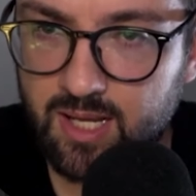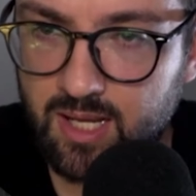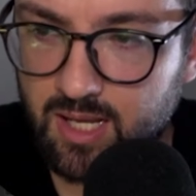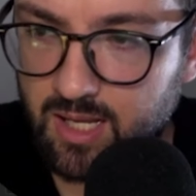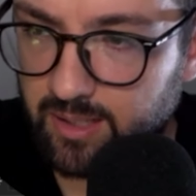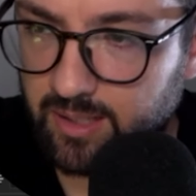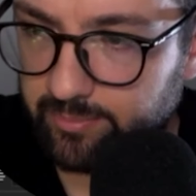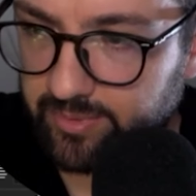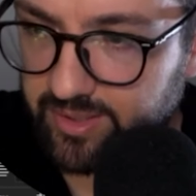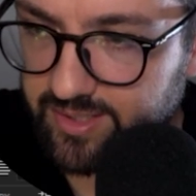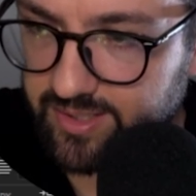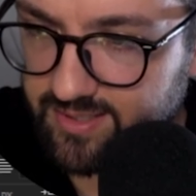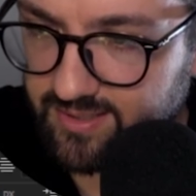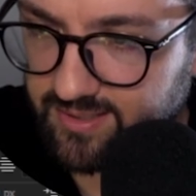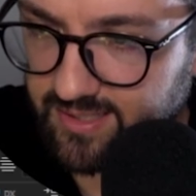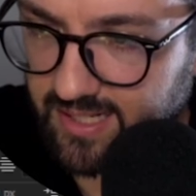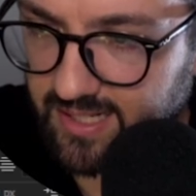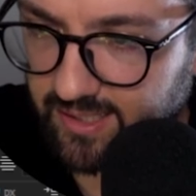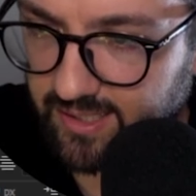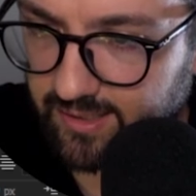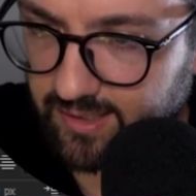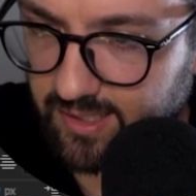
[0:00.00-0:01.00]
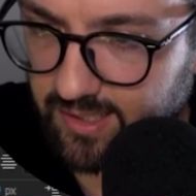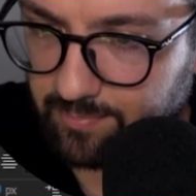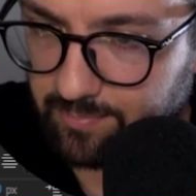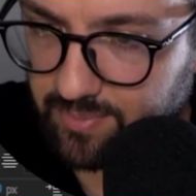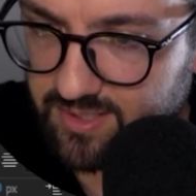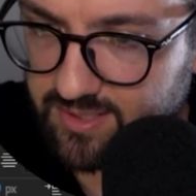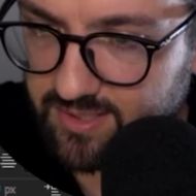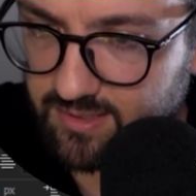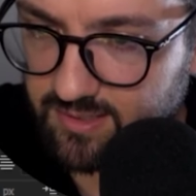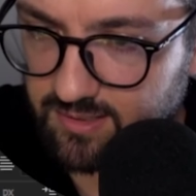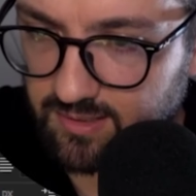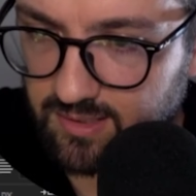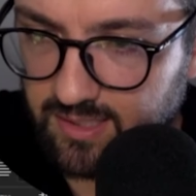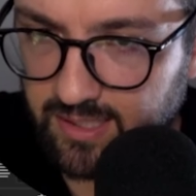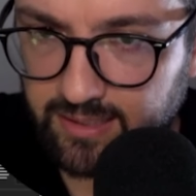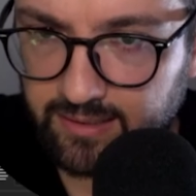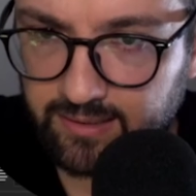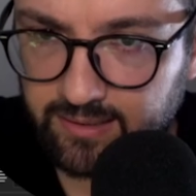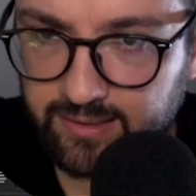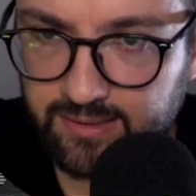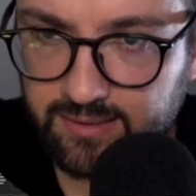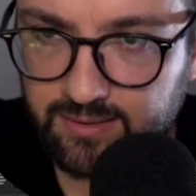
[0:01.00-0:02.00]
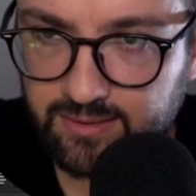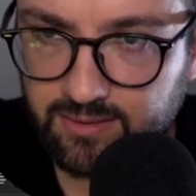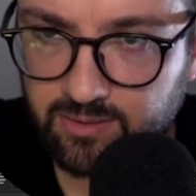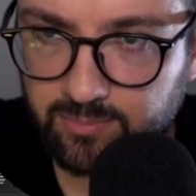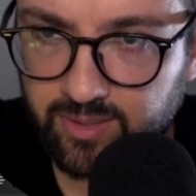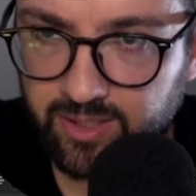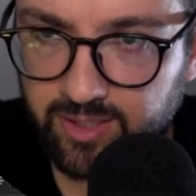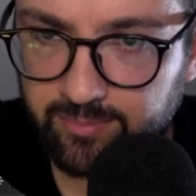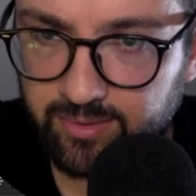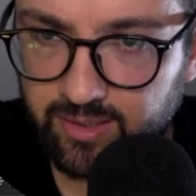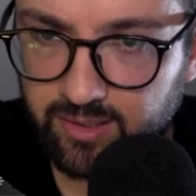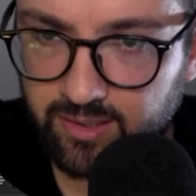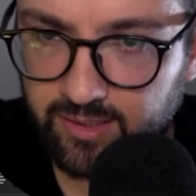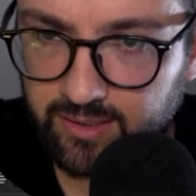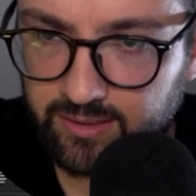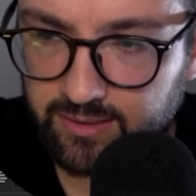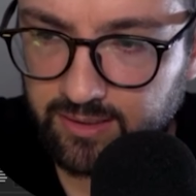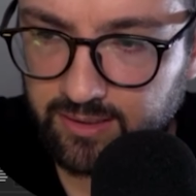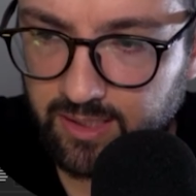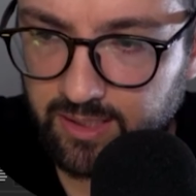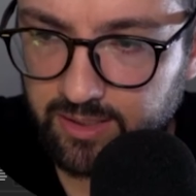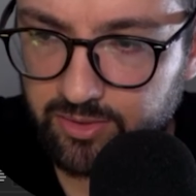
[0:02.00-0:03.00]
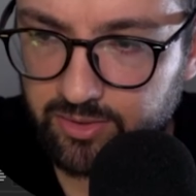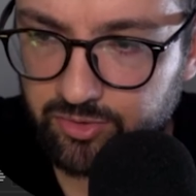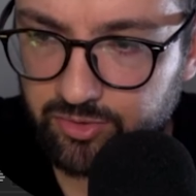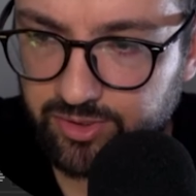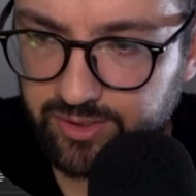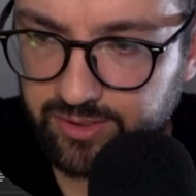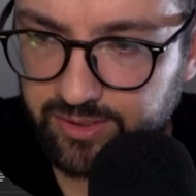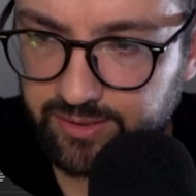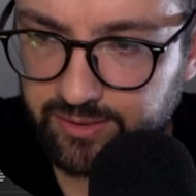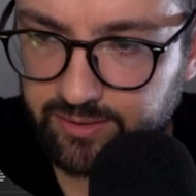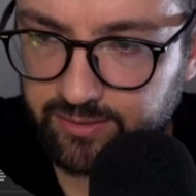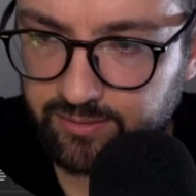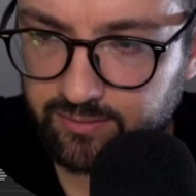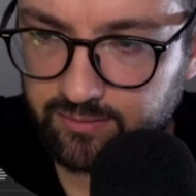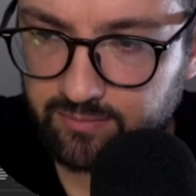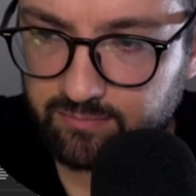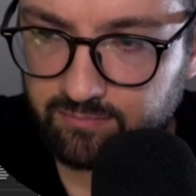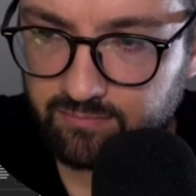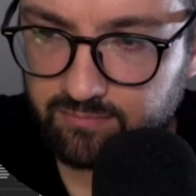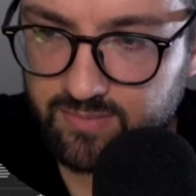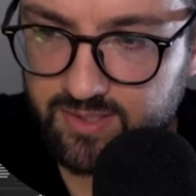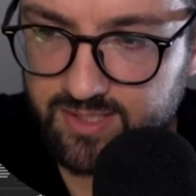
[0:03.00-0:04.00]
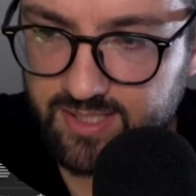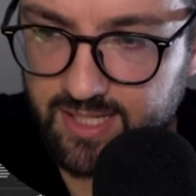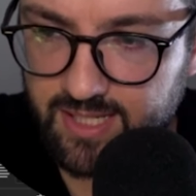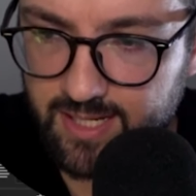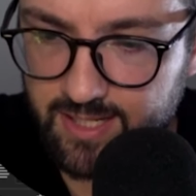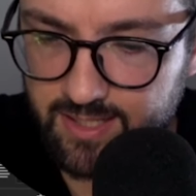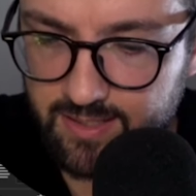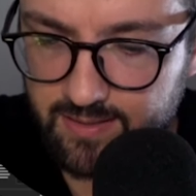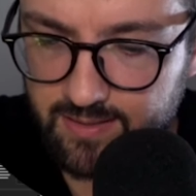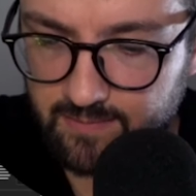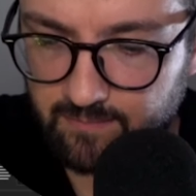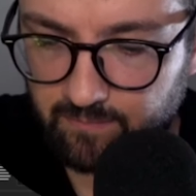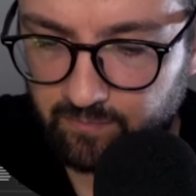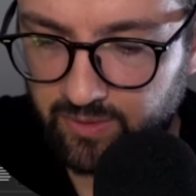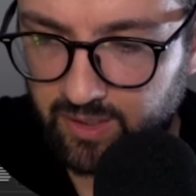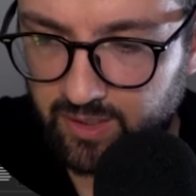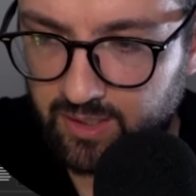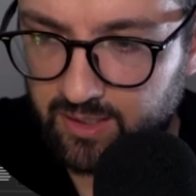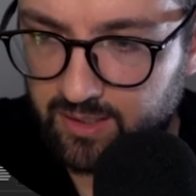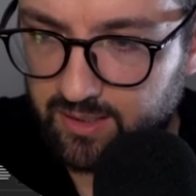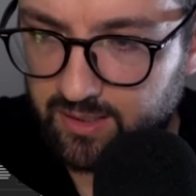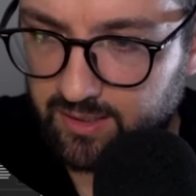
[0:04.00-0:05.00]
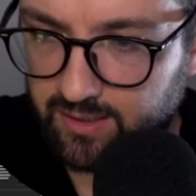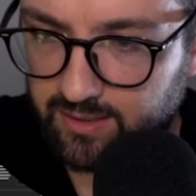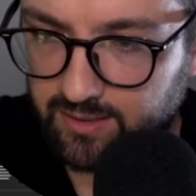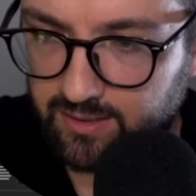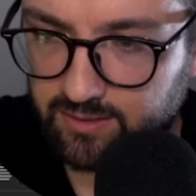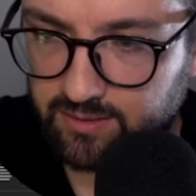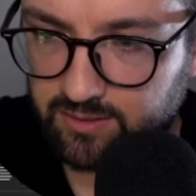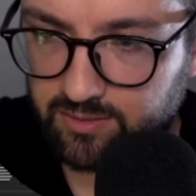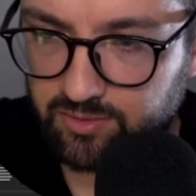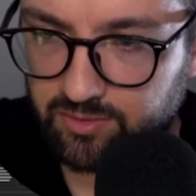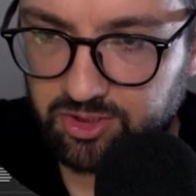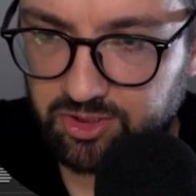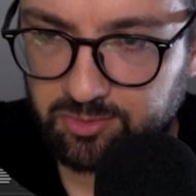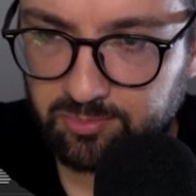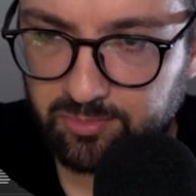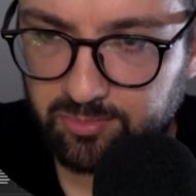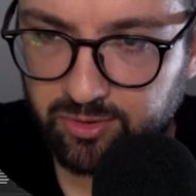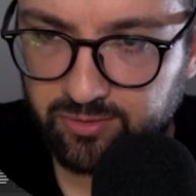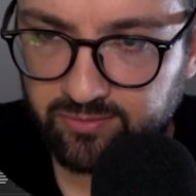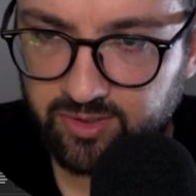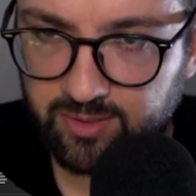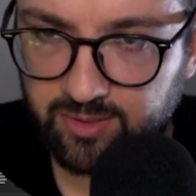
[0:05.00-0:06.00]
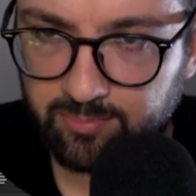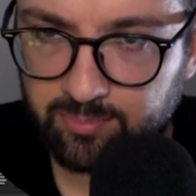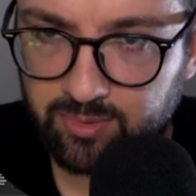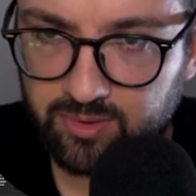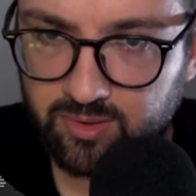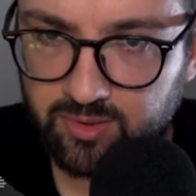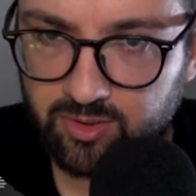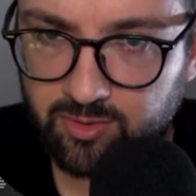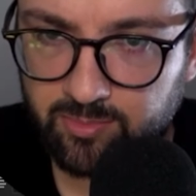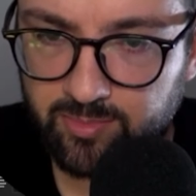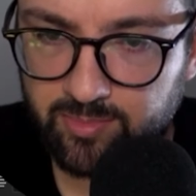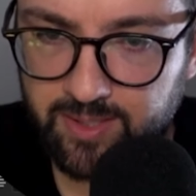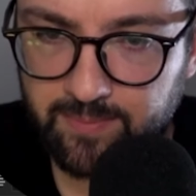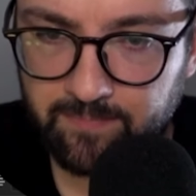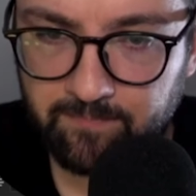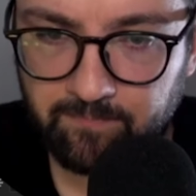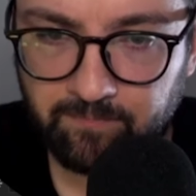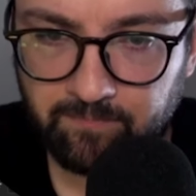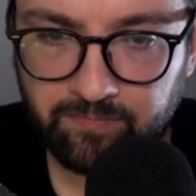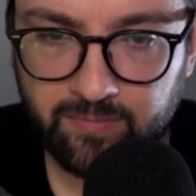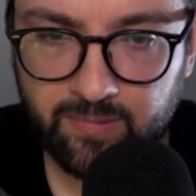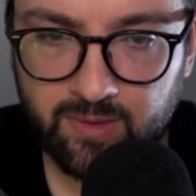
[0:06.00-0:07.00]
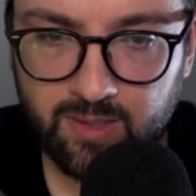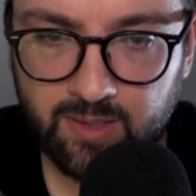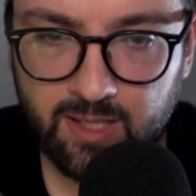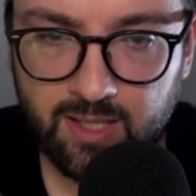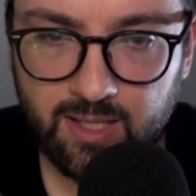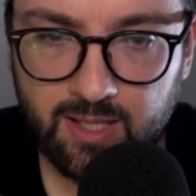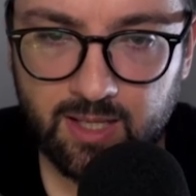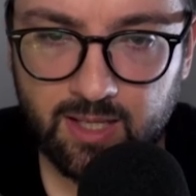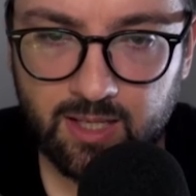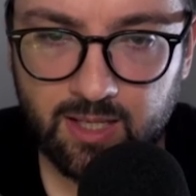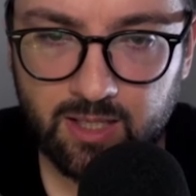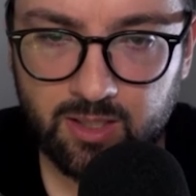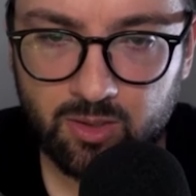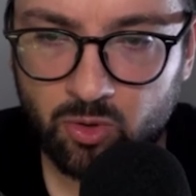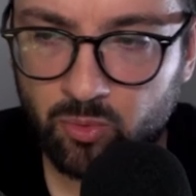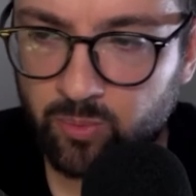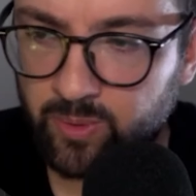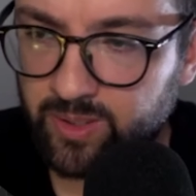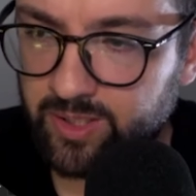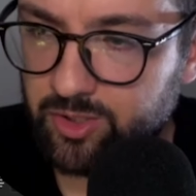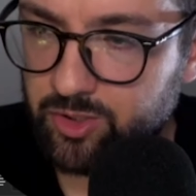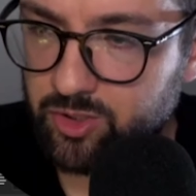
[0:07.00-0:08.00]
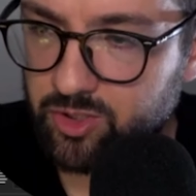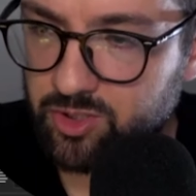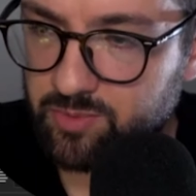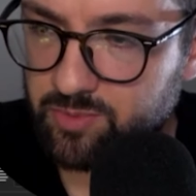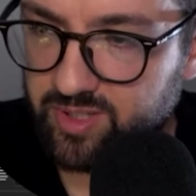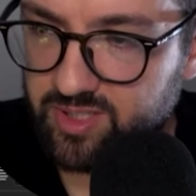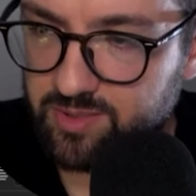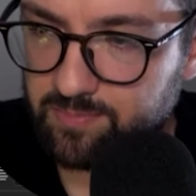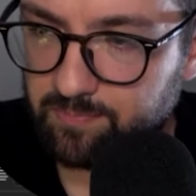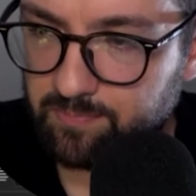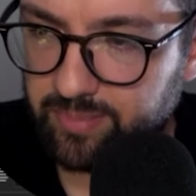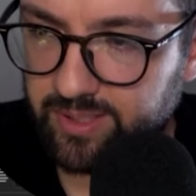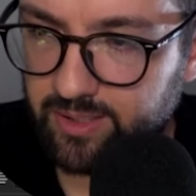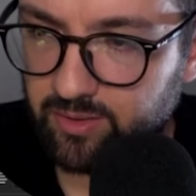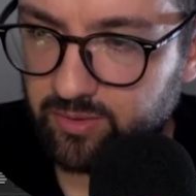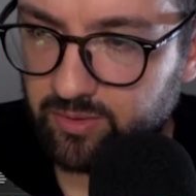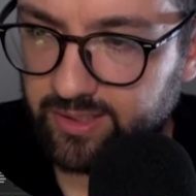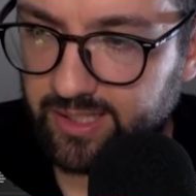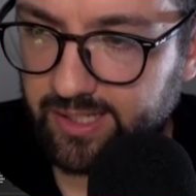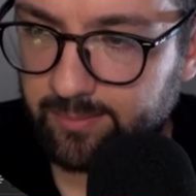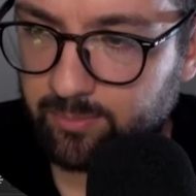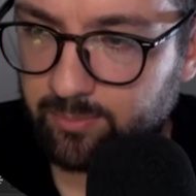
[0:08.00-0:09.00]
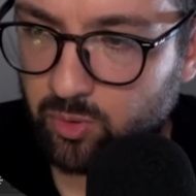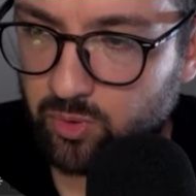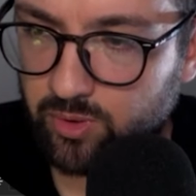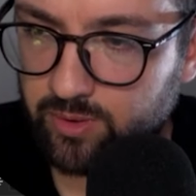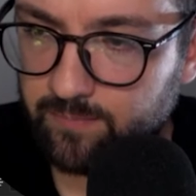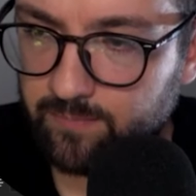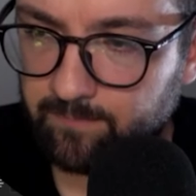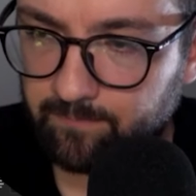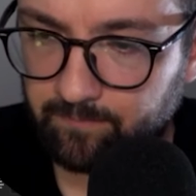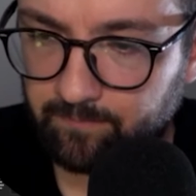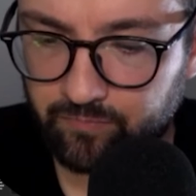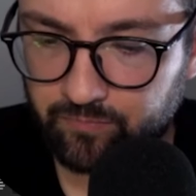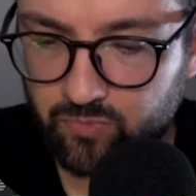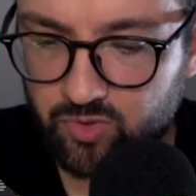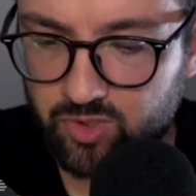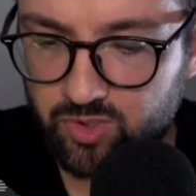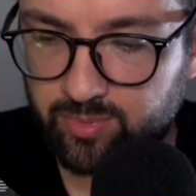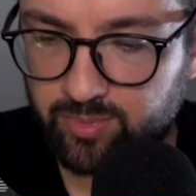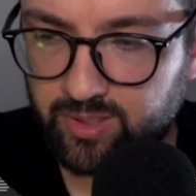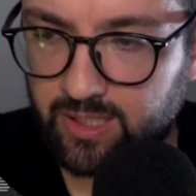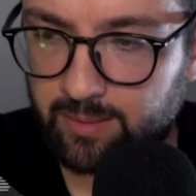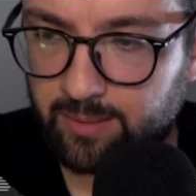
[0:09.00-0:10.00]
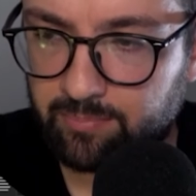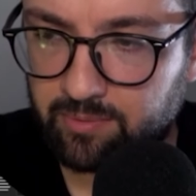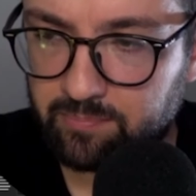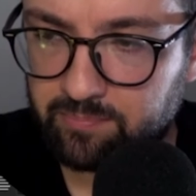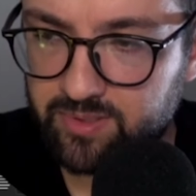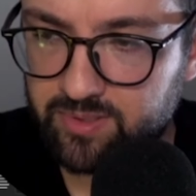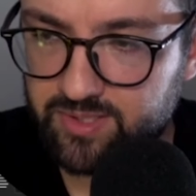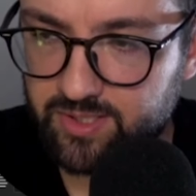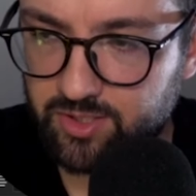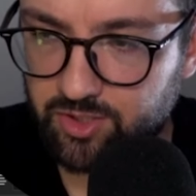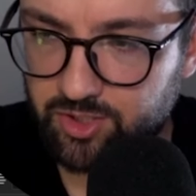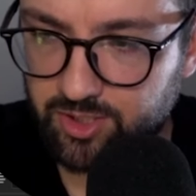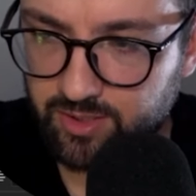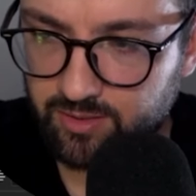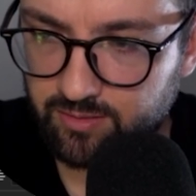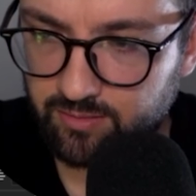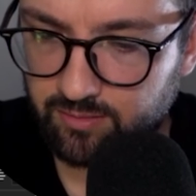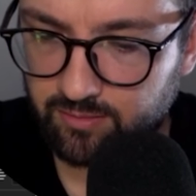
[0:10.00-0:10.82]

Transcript: I'm going to scale it up slightly, so maybe like 110. Just move it up a little bit. And all we're going to do is press P on the keyboard to bring up position,